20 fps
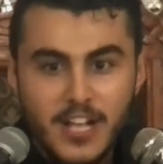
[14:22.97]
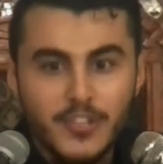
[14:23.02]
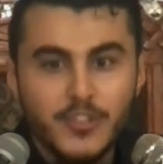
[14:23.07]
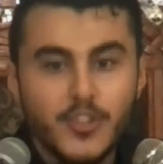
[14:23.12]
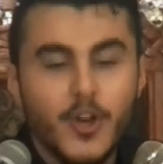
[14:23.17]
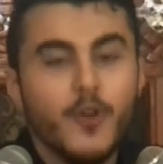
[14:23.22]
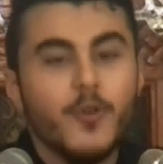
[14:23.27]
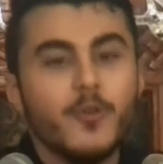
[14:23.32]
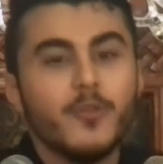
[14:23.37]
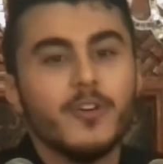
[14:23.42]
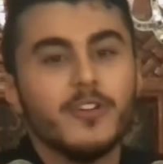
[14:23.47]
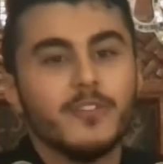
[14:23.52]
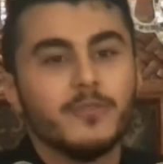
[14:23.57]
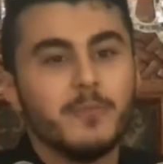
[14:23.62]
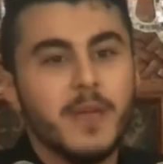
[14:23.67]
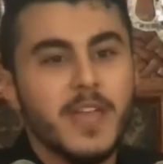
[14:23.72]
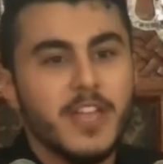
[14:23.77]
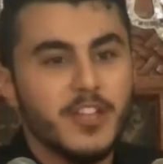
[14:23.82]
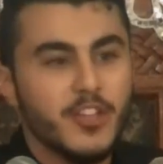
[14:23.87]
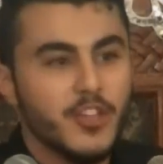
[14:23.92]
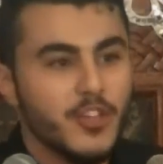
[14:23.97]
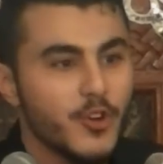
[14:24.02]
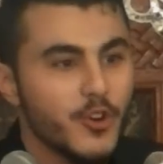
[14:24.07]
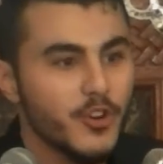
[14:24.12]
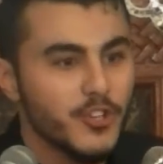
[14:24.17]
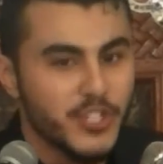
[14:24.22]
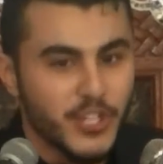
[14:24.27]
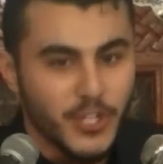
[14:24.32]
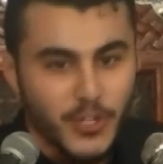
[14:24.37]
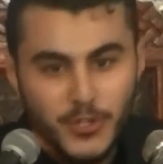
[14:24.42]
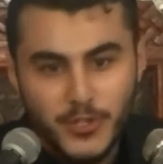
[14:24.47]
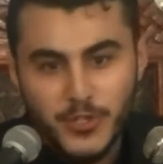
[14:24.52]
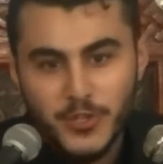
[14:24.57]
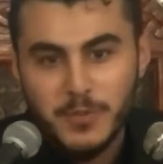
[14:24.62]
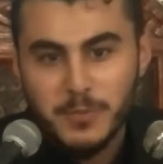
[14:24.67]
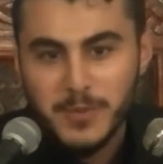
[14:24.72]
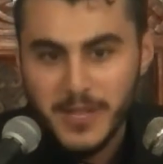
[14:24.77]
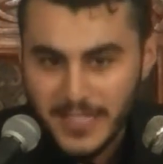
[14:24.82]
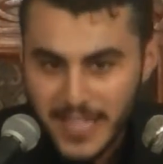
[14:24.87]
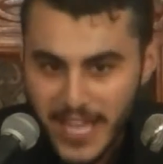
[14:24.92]
don't make your
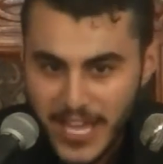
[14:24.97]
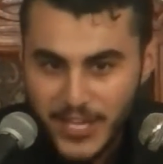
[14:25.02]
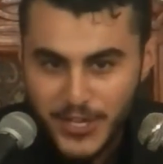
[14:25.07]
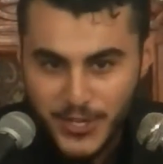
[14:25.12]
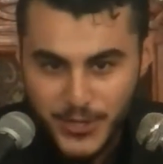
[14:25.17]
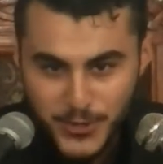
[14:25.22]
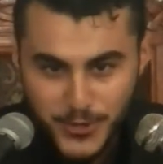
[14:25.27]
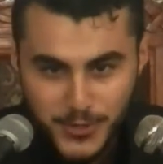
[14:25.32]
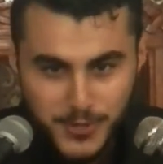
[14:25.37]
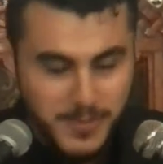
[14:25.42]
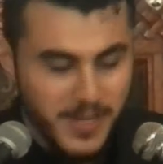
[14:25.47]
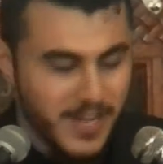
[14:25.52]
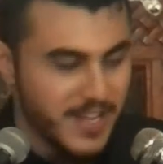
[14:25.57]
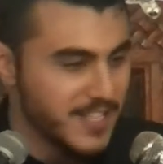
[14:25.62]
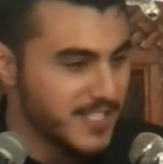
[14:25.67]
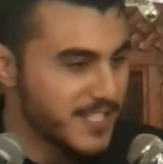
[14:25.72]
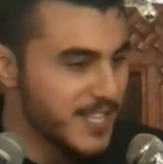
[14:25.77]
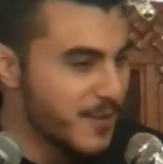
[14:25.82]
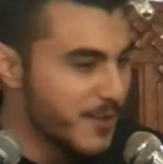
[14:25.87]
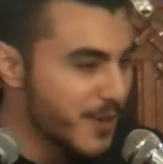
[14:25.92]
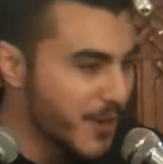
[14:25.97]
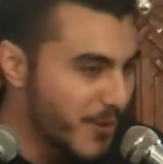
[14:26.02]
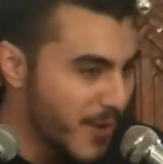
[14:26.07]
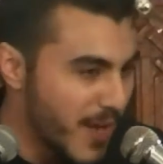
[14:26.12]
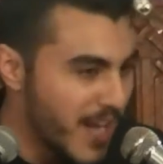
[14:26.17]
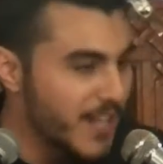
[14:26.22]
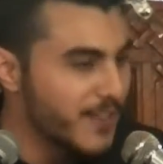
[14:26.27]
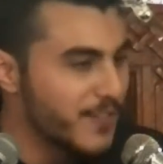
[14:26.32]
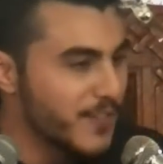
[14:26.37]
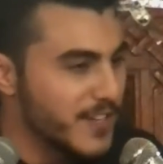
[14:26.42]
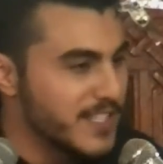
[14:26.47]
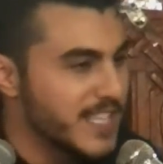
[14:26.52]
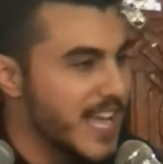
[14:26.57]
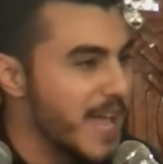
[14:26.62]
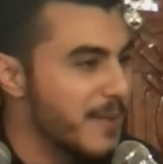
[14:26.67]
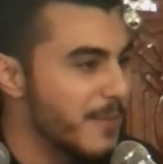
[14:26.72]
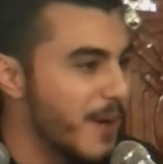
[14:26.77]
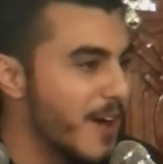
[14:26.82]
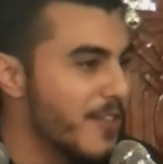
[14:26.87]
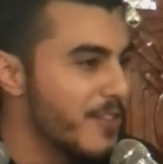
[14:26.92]
children be like you because they were created for a
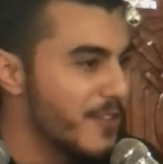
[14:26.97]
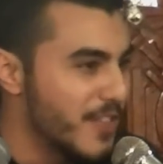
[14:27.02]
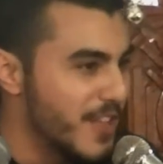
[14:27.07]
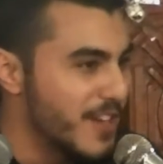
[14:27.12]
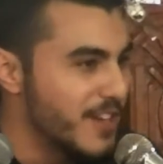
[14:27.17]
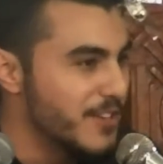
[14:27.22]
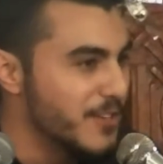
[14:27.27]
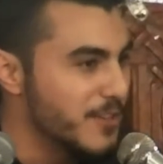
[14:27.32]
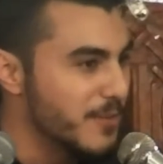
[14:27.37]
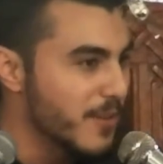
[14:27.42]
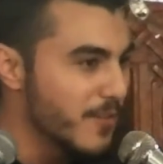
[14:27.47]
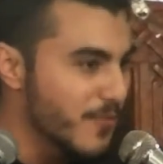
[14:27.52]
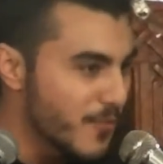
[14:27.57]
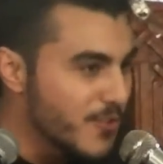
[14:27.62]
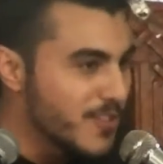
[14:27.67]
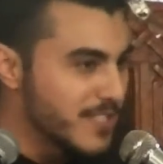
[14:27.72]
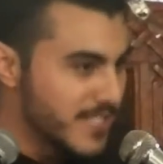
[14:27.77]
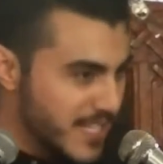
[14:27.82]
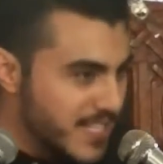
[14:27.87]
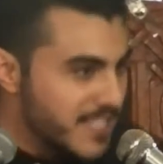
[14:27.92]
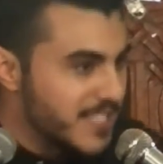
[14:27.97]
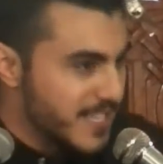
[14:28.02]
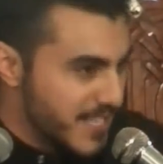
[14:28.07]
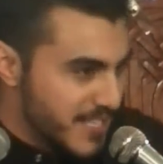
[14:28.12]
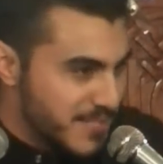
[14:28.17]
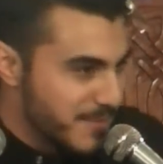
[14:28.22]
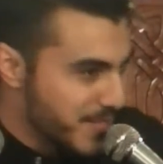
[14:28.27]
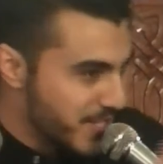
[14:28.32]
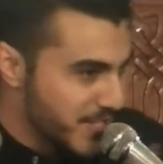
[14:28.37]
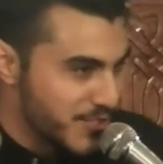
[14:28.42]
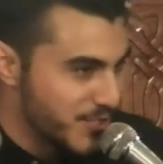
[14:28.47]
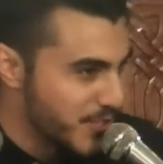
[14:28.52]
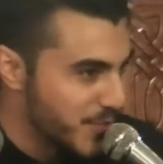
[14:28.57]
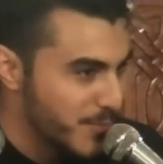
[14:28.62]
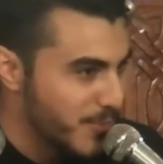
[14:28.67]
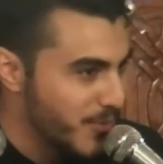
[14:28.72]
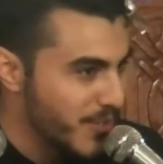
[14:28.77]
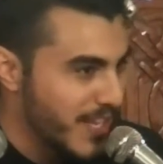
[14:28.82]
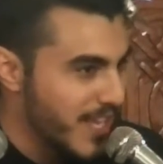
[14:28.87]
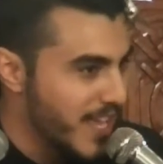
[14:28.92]
time other than you. Of course, he's
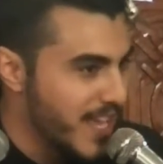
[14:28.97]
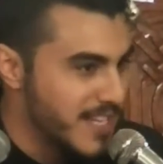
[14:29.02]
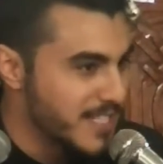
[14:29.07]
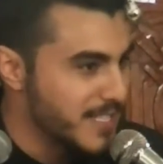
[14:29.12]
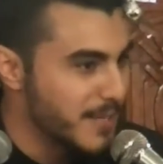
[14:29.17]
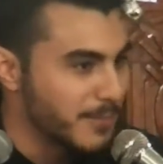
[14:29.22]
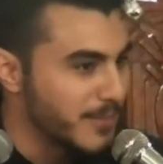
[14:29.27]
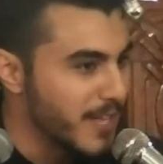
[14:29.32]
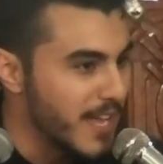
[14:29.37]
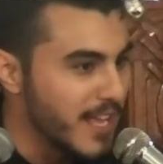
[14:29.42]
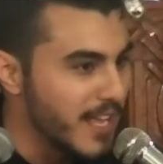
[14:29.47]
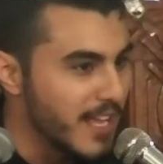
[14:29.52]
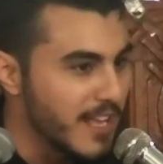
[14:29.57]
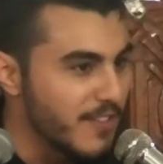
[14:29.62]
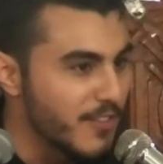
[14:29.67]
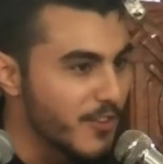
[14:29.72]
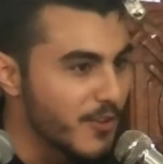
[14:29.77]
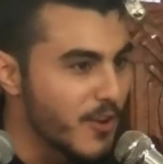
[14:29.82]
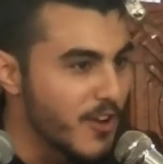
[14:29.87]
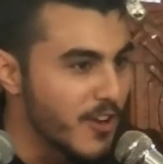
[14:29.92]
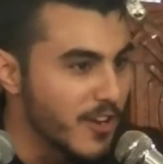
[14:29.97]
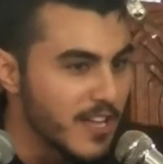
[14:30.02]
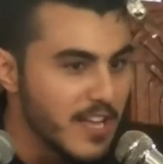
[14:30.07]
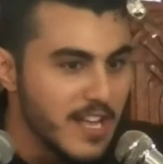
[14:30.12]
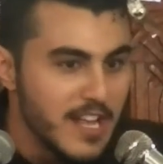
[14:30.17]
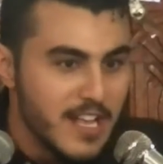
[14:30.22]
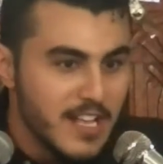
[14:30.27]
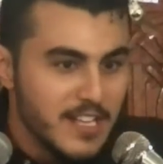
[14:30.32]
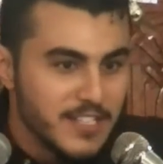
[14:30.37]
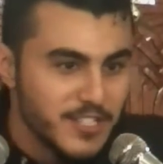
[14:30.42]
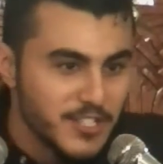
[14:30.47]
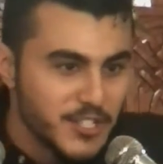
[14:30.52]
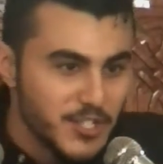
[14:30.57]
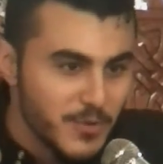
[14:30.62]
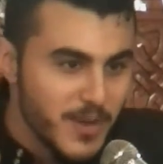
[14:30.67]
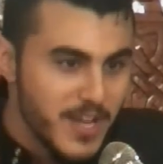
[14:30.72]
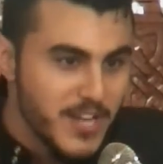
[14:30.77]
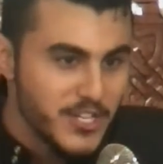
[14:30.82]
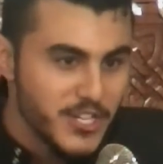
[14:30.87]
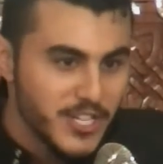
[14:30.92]
misinterpreting it and he's applying it in the wrong
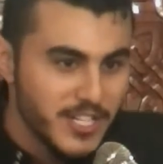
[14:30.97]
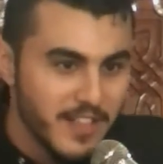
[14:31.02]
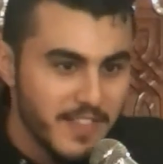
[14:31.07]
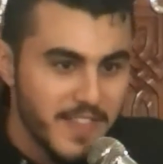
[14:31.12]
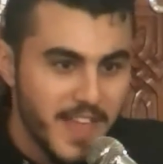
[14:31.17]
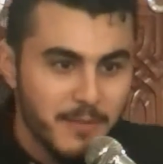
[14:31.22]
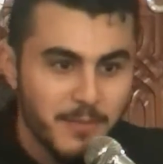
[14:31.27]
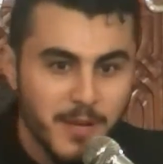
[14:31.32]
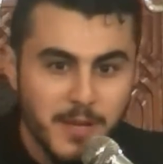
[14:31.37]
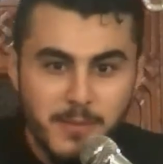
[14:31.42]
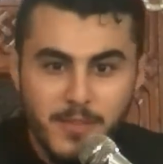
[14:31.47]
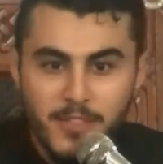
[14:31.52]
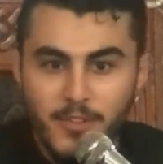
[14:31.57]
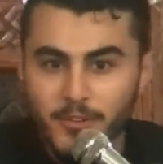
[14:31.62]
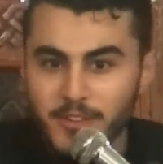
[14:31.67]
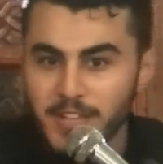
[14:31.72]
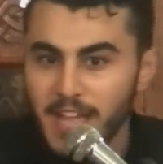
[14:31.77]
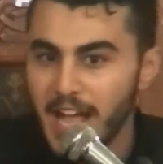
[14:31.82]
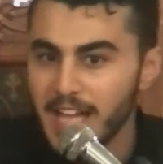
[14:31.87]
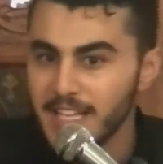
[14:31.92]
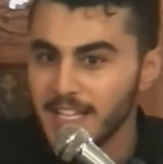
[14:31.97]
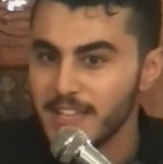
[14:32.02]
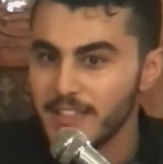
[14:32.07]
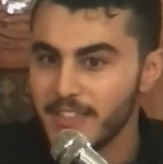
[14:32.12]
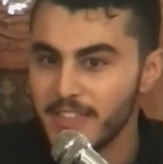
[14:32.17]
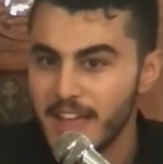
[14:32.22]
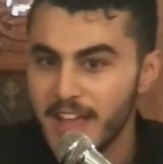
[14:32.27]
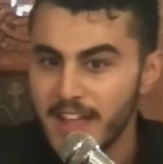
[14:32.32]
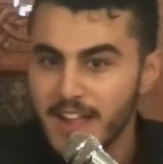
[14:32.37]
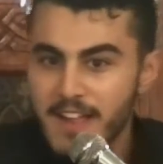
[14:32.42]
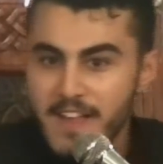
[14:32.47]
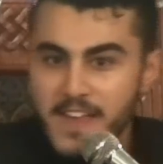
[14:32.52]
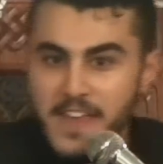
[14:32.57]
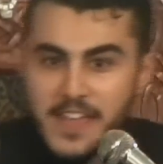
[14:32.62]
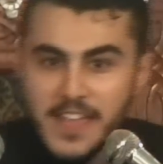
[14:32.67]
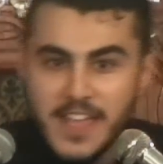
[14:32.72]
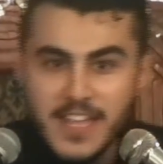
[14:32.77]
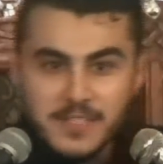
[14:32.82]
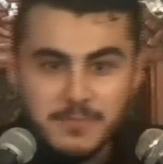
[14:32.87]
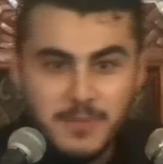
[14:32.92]
situation, and that might be the only hadith that
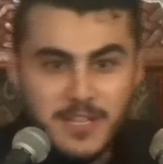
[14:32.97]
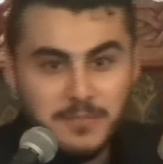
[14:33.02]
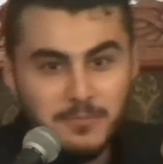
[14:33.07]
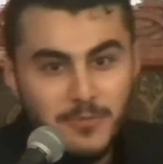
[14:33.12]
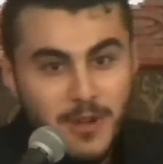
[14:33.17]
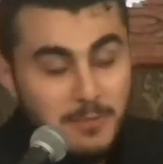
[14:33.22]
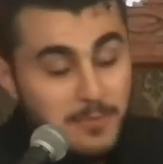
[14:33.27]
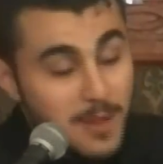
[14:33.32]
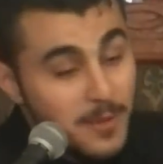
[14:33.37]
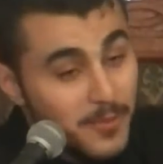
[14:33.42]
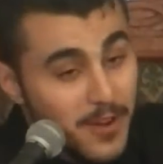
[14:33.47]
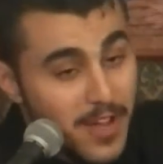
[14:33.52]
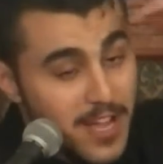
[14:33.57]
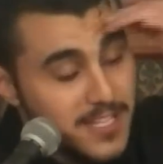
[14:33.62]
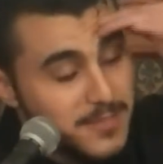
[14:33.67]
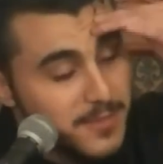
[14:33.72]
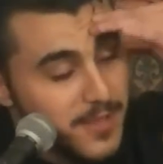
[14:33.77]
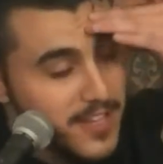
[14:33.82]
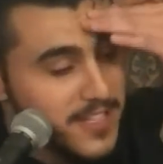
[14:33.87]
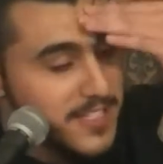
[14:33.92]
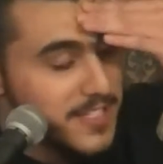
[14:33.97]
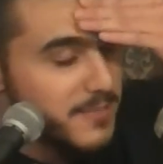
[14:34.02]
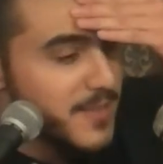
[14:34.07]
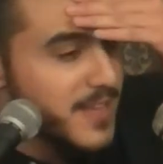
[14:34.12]
he has memorized because it